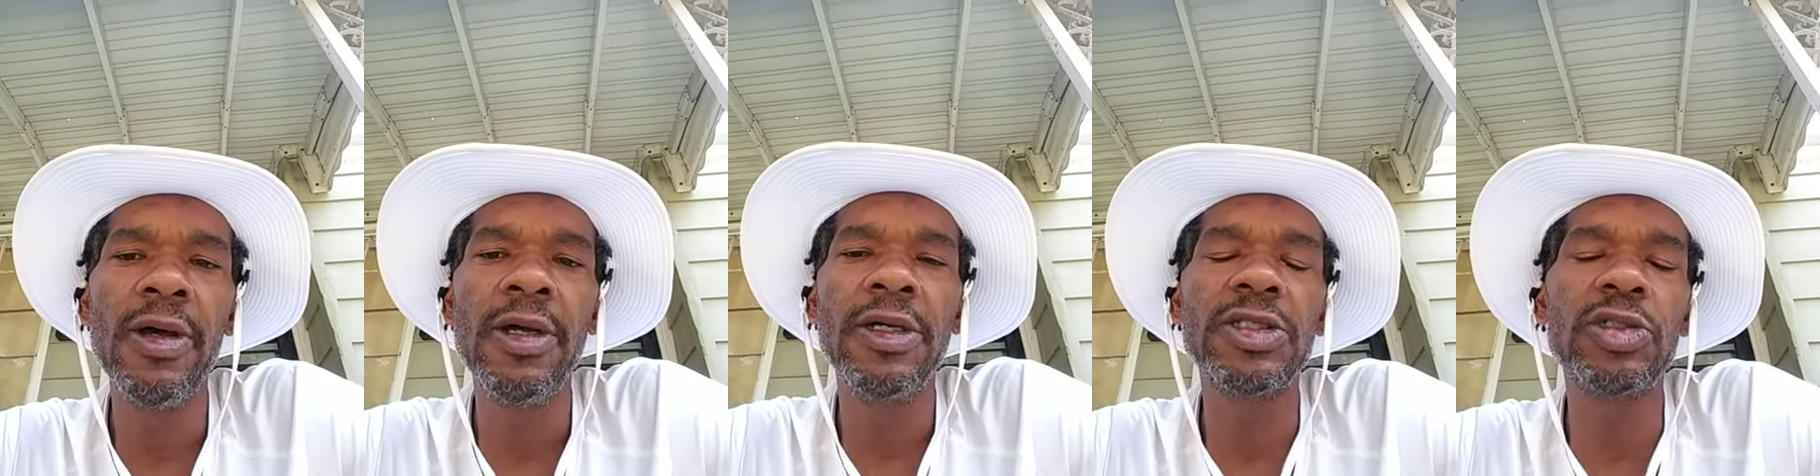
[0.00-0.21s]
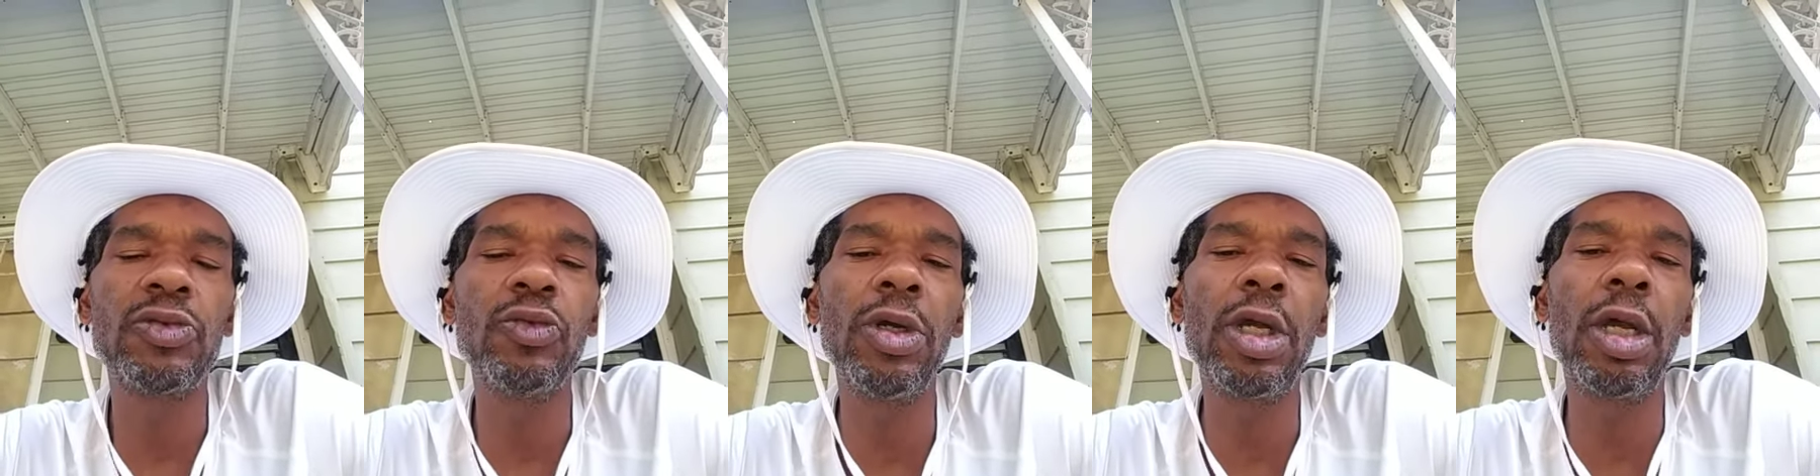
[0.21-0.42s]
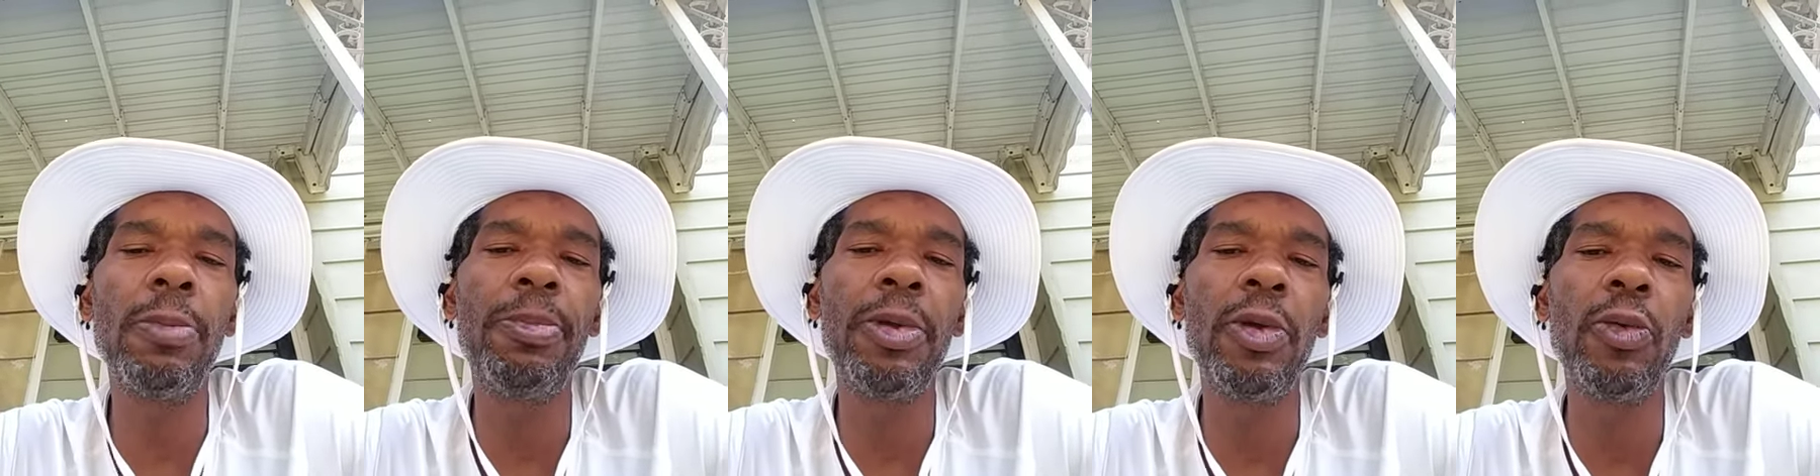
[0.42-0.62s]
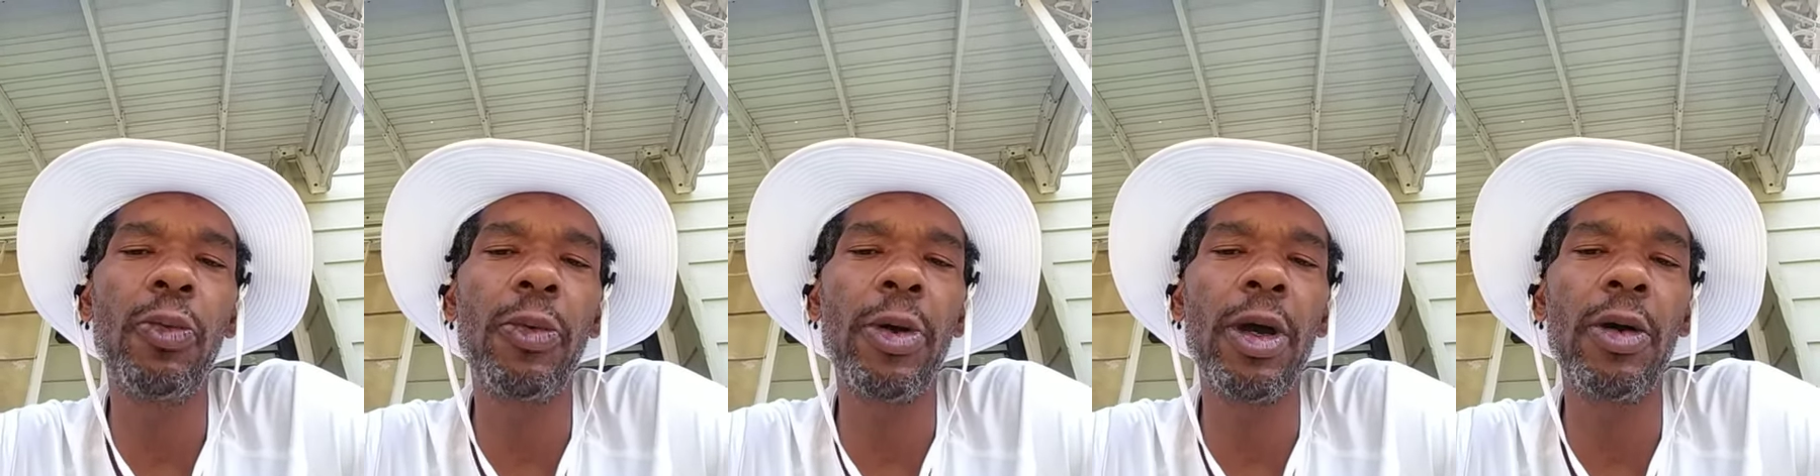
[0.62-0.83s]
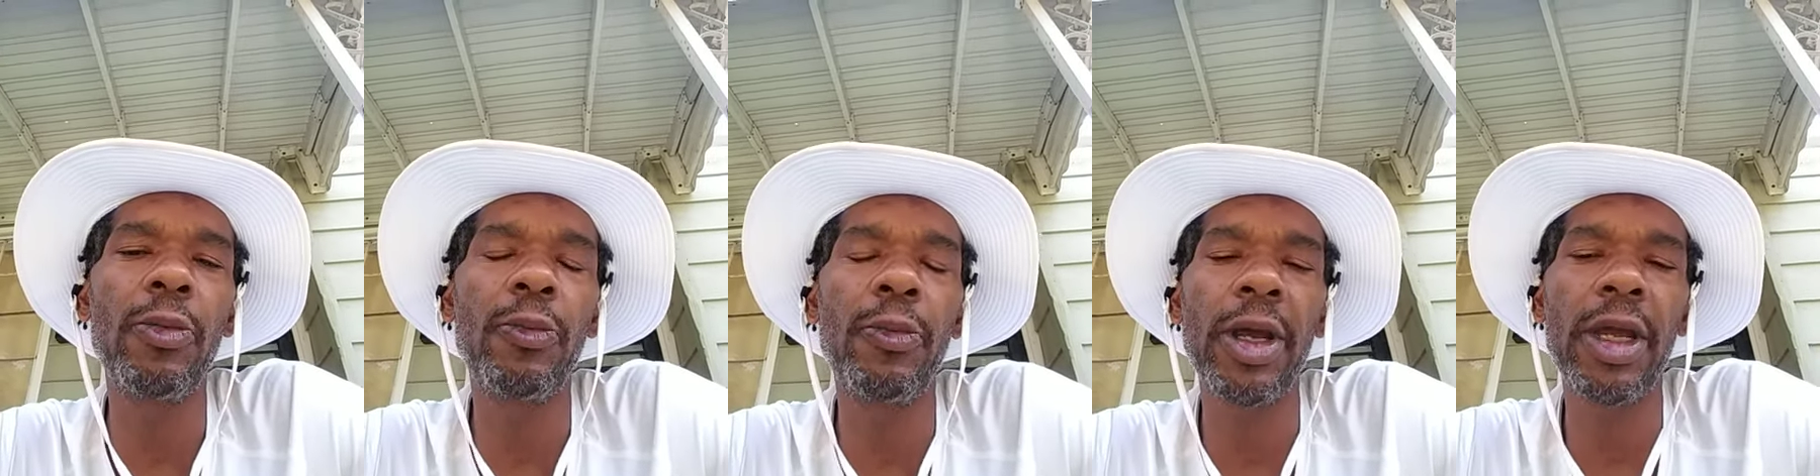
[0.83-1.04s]
so it could be
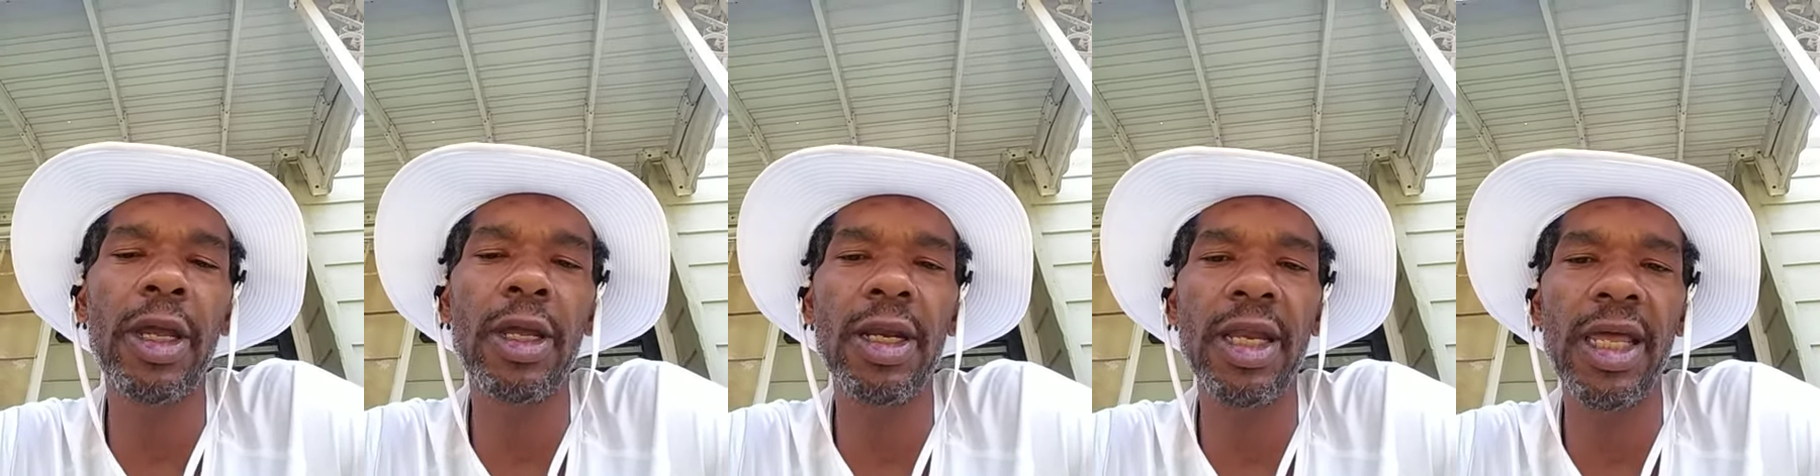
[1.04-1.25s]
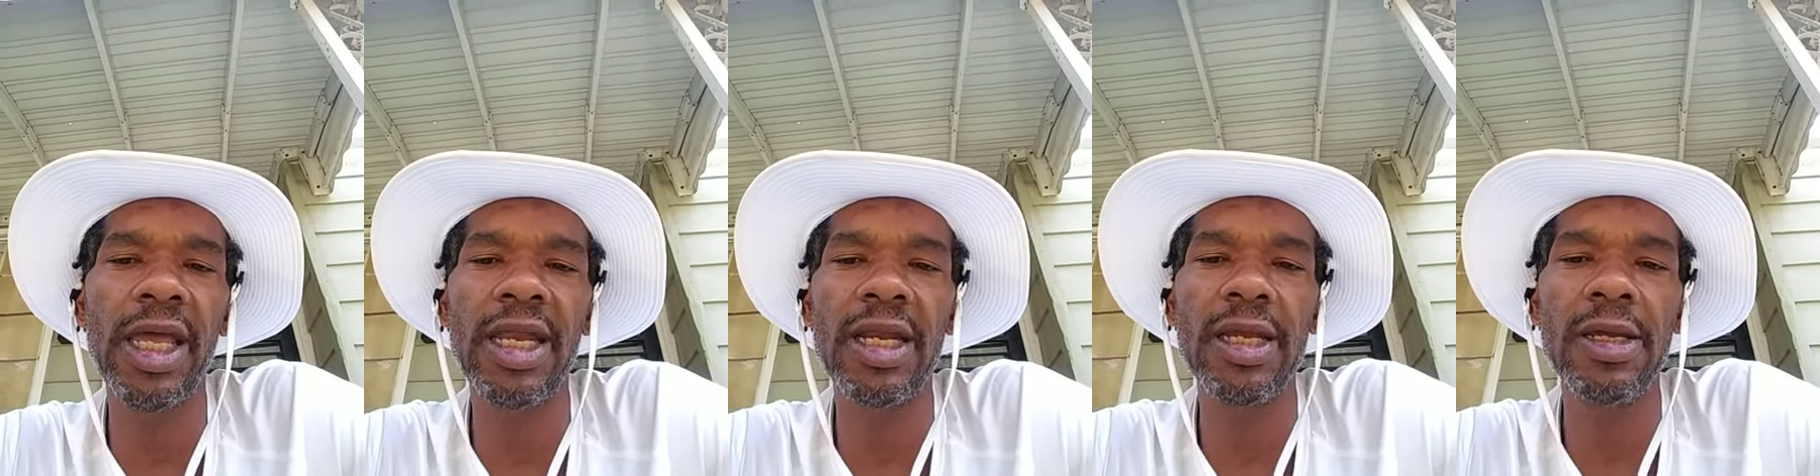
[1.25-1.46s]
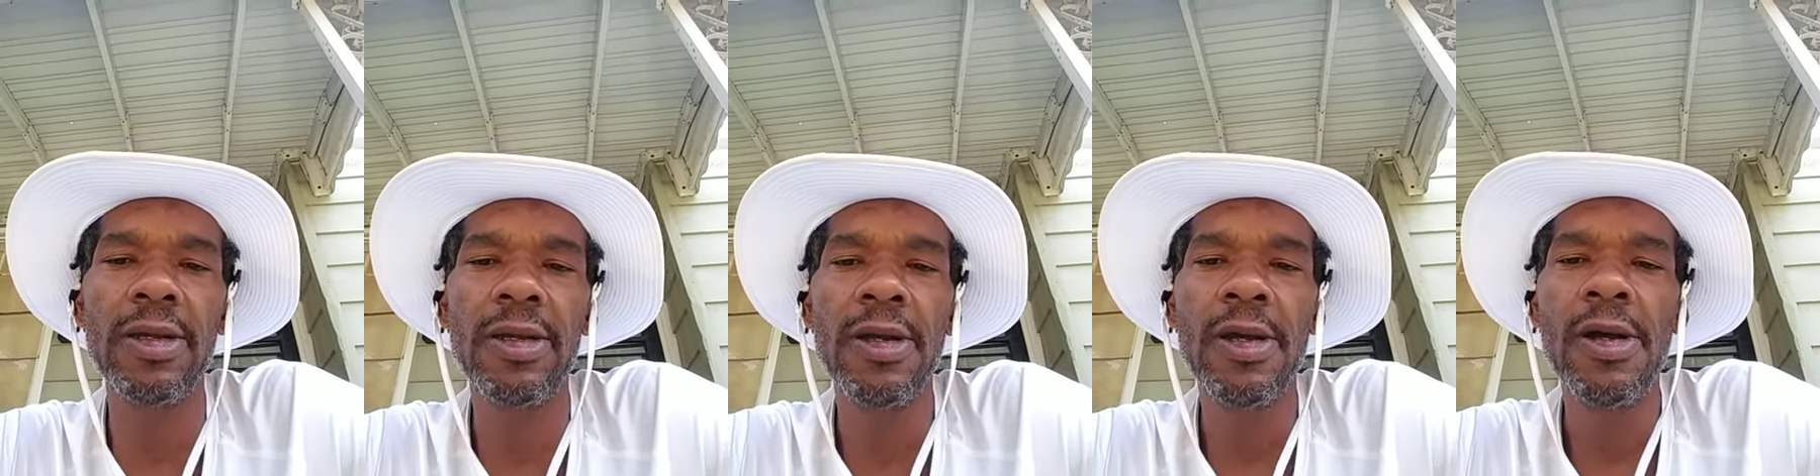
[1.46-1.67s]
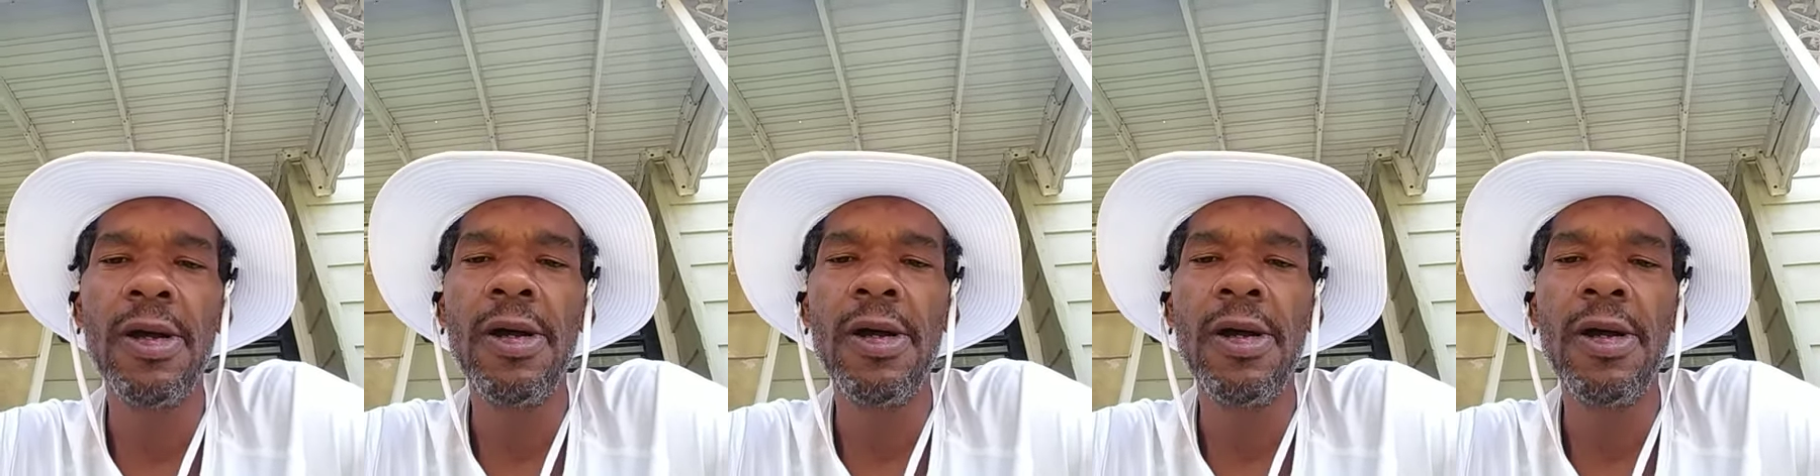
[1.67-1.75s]
well regulated.